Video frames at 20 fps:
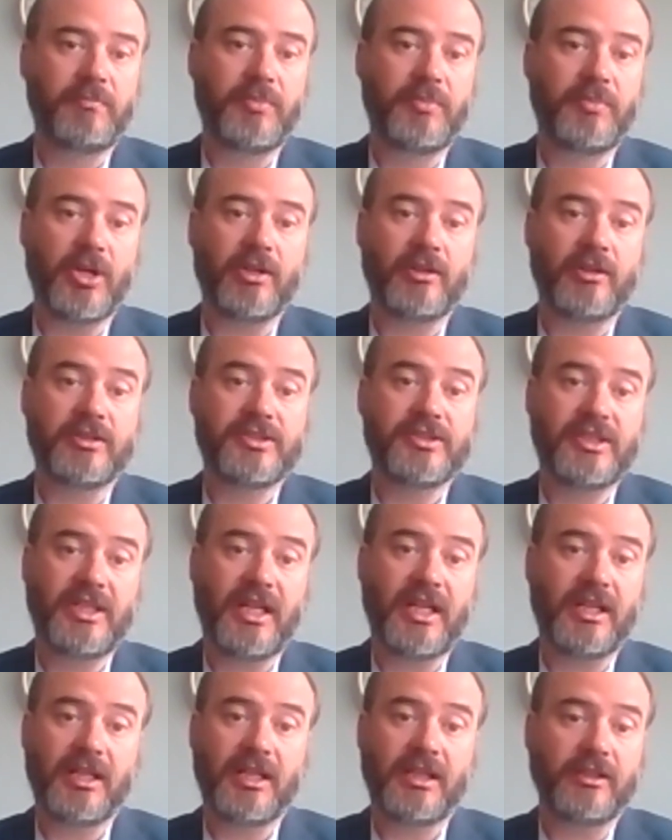Sparks
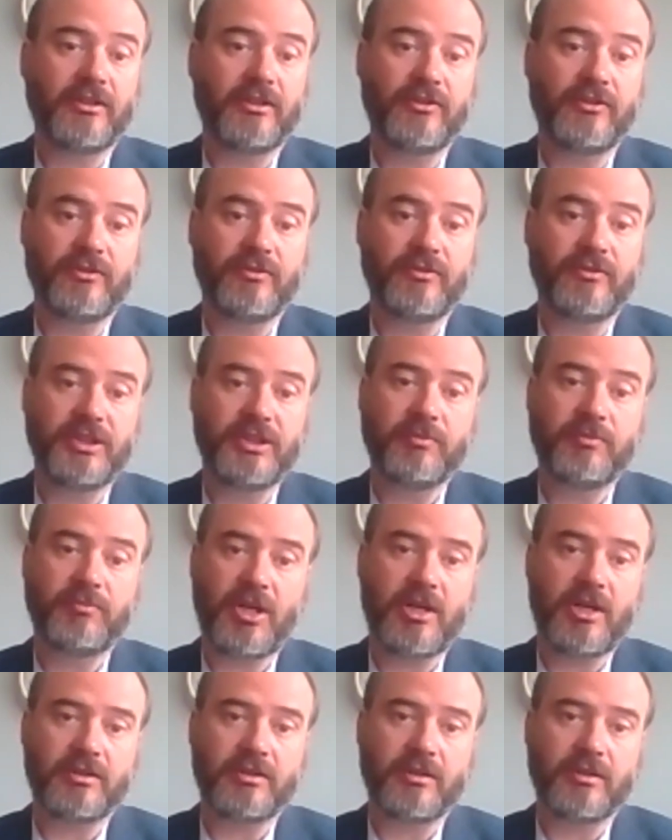Canada could be a
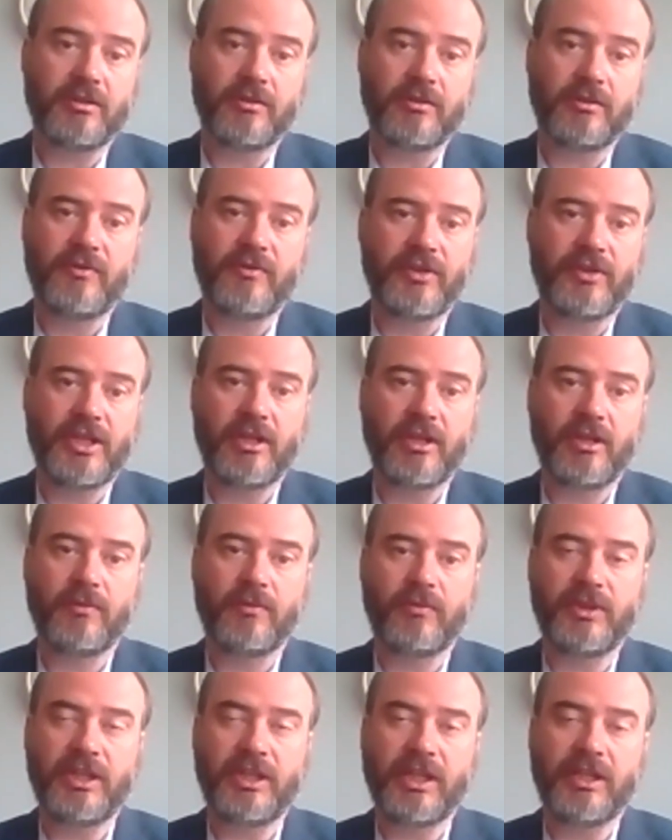partner there.
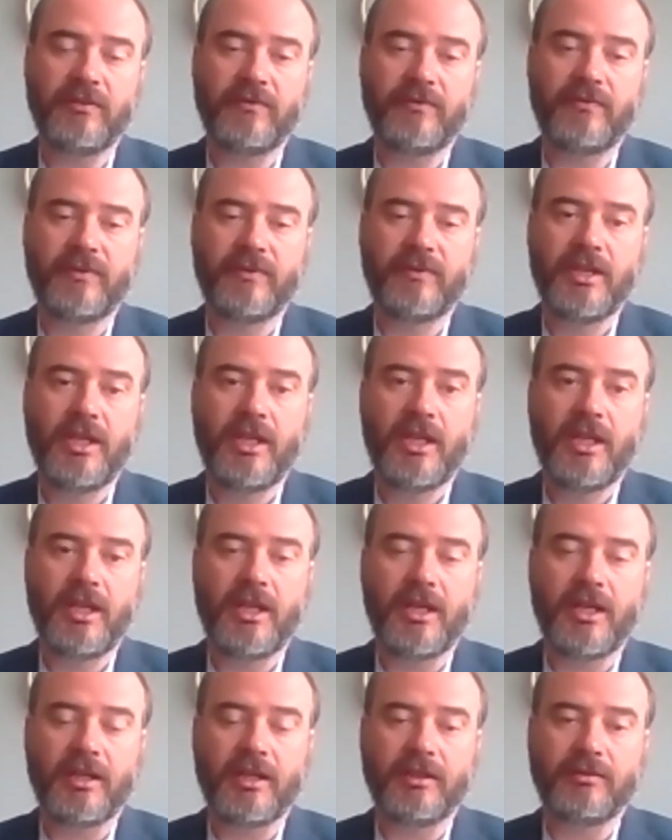We have
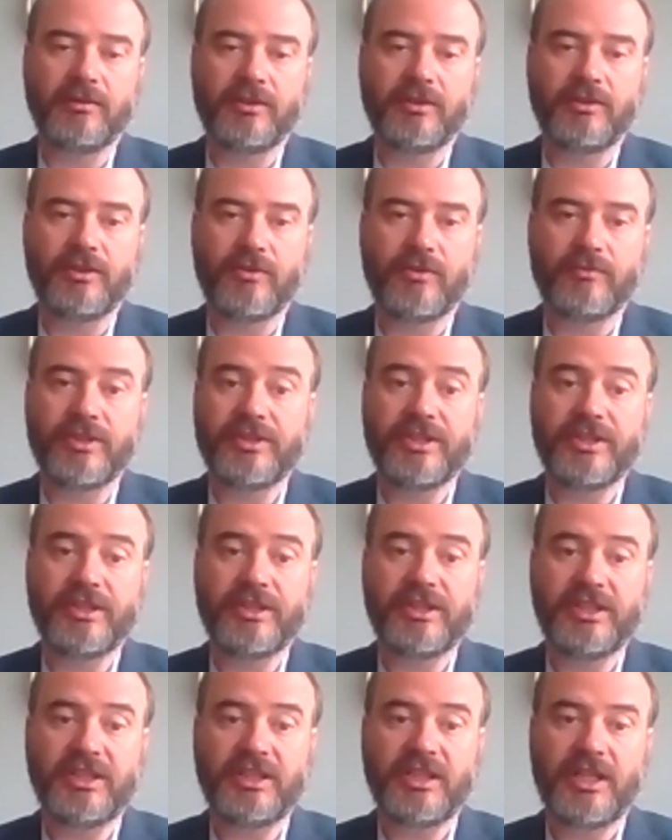the
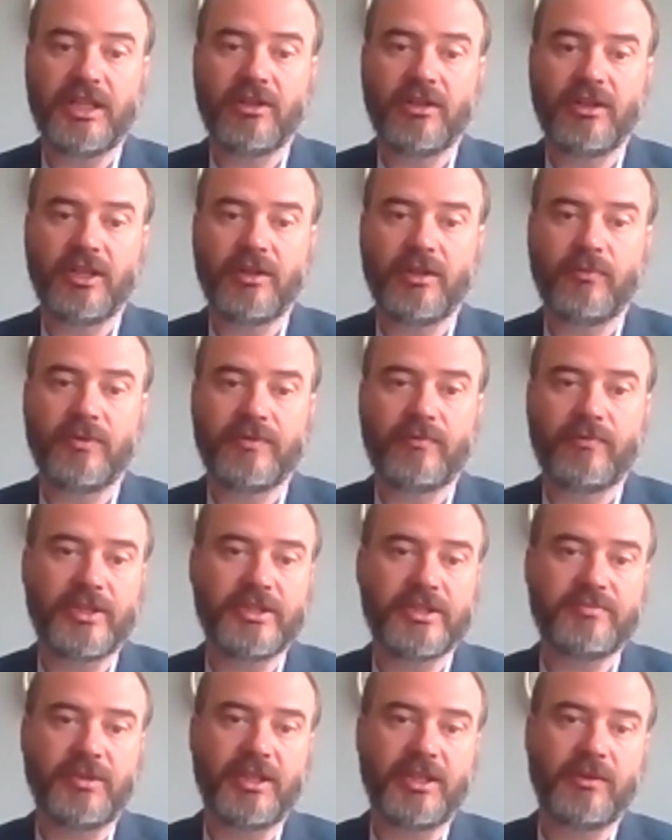Dundee area with
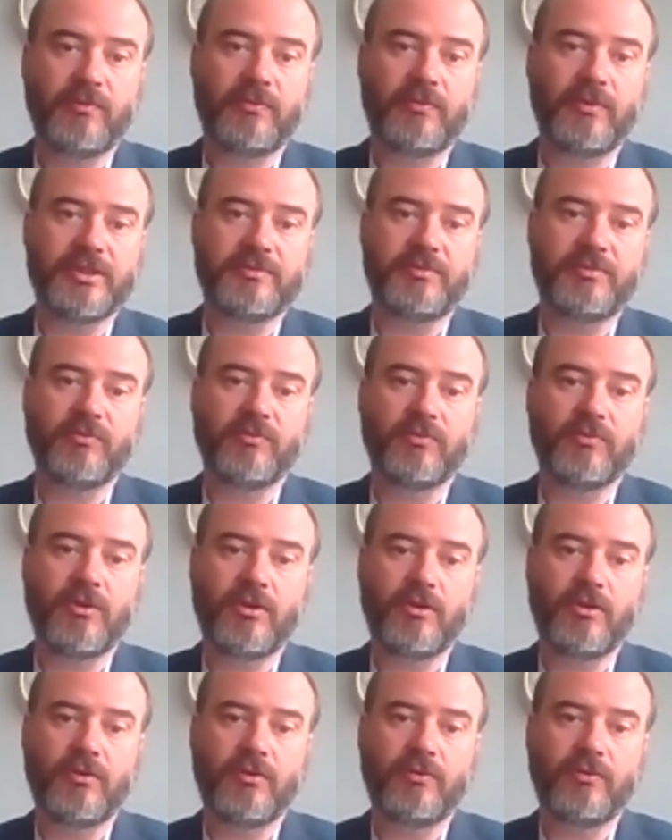West Bay
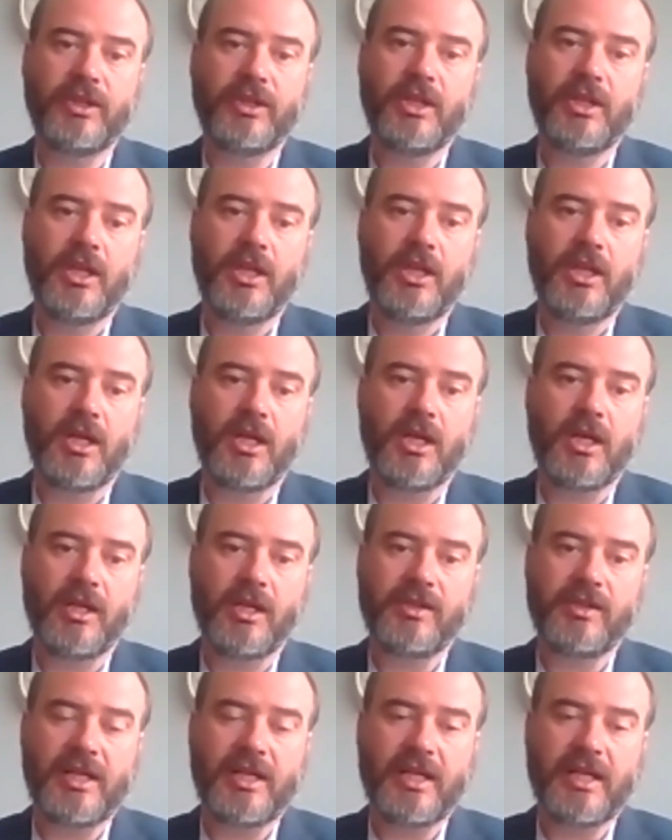Road
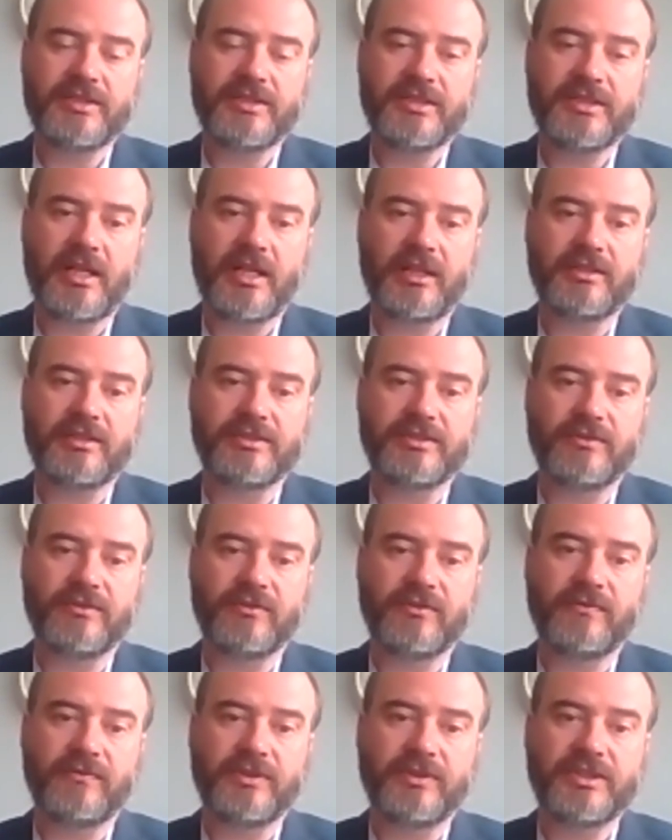that has lack of
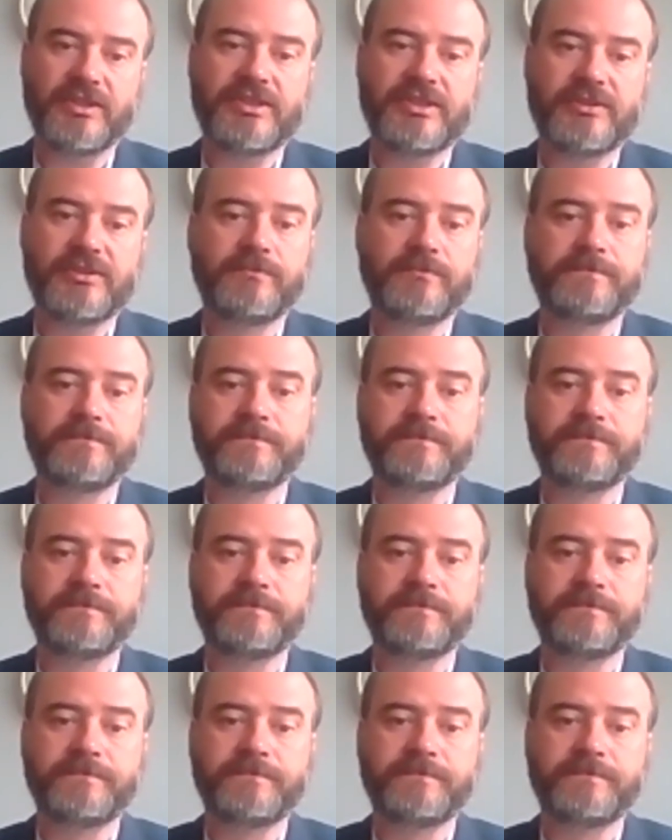service,